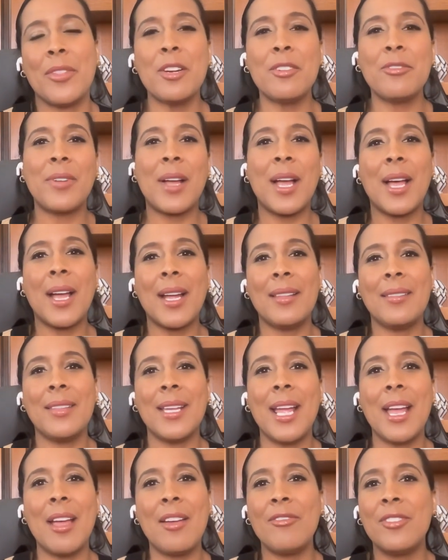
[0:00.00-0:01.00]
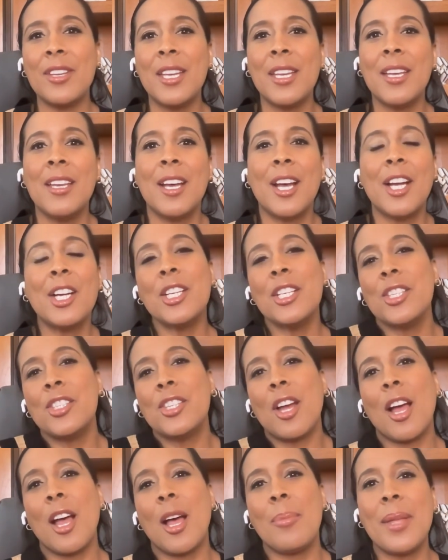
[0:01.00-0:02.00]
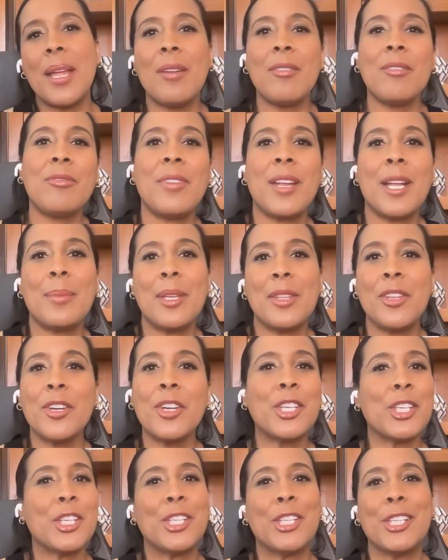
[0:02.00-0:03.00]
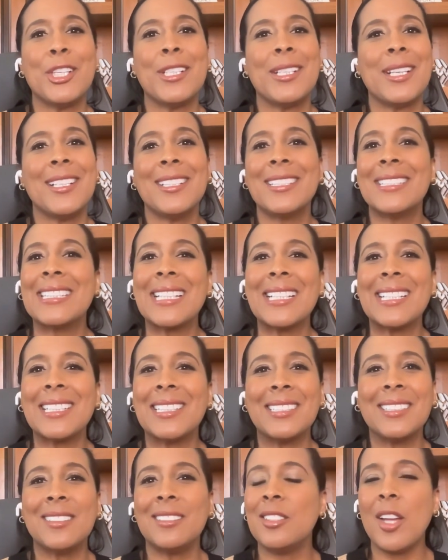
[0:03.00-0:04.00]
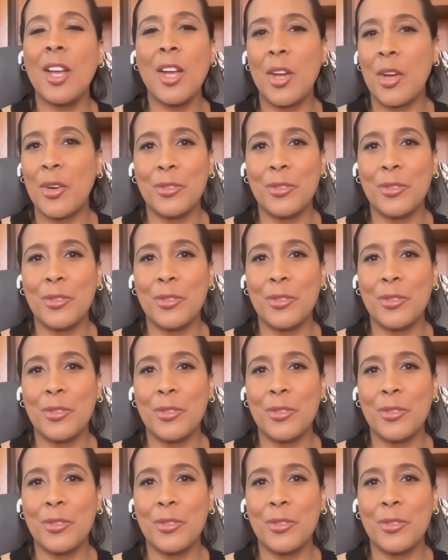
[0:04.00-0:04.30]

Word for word: They're fine. They have a good job. They have family. They're good. And it's like, no,